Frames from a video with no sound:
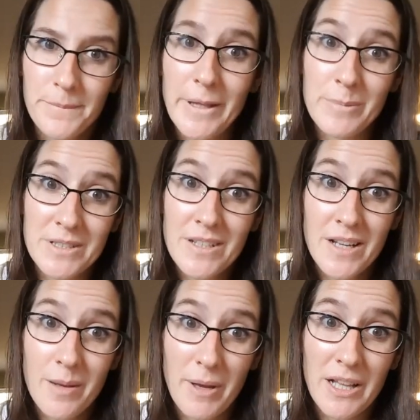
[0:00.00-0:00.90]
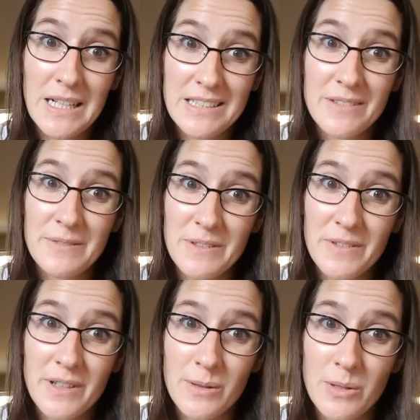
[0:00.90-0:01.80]
They've been sitting in my closet for a
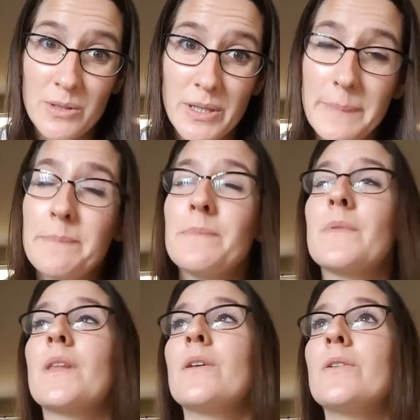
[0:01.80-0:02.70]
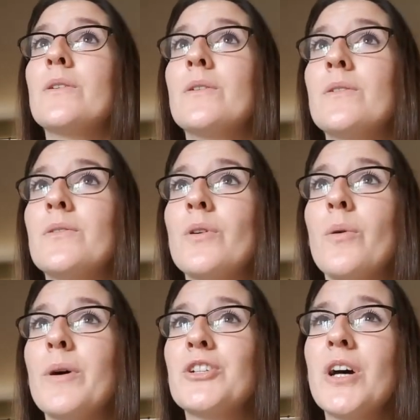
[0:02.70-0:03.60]
very long time.
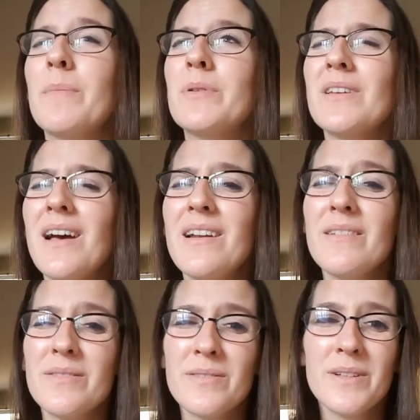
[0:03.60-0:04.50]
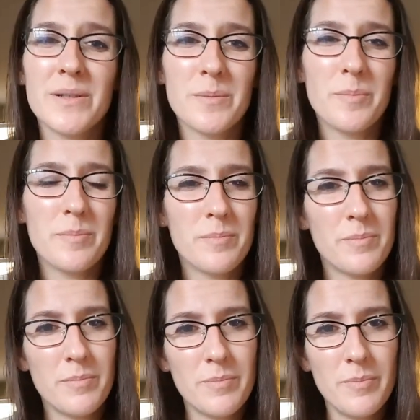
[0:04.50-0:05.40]
So my shop is kind of,
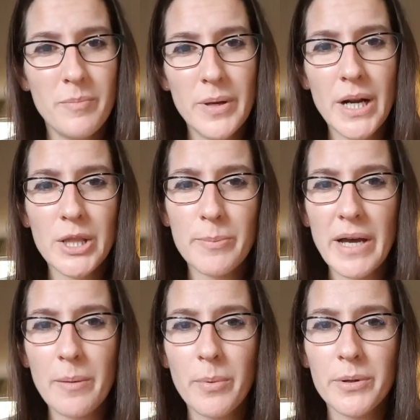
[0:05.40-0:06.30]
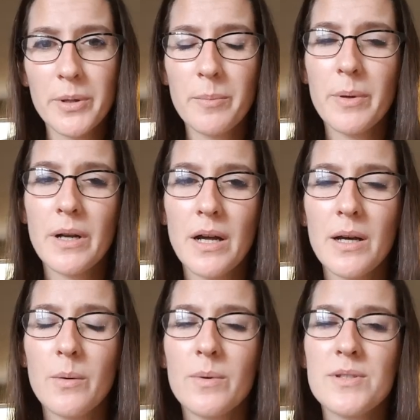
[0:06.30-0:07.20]
been on the back burner, but
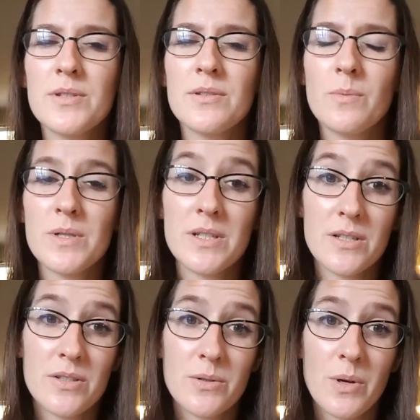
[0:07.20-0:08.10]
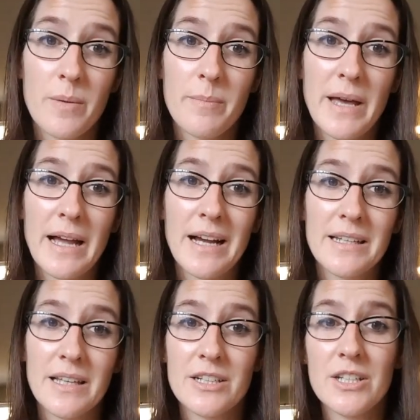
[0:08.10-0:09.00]
once these 2 come back,
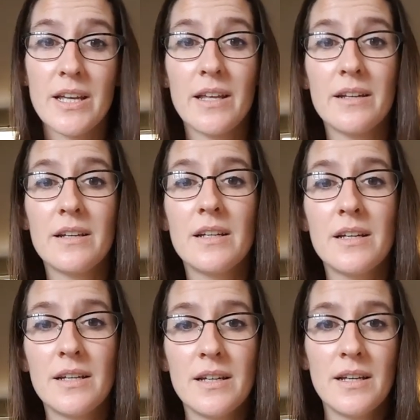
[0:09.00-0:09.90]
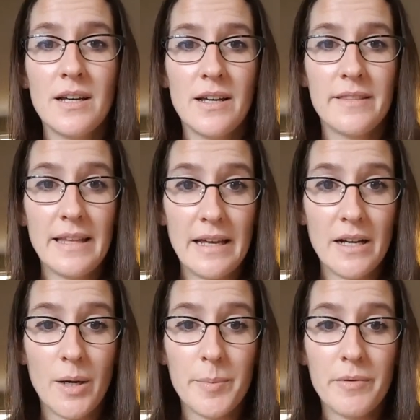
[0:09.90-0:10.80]
I'd like to get that
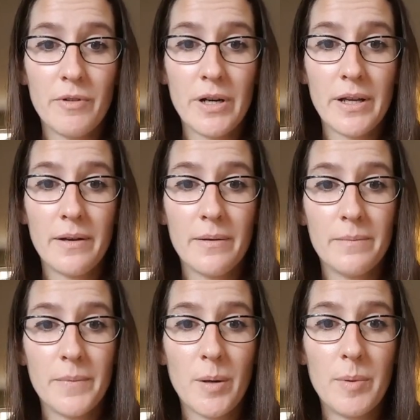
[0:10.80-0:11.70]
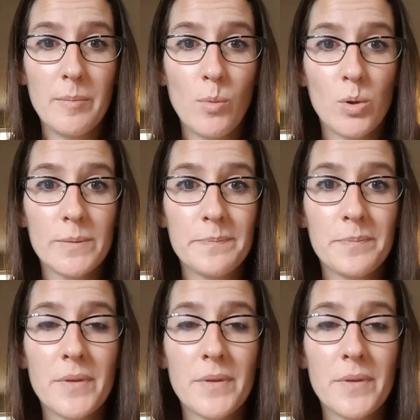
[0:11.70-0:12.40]
up and running a bit more.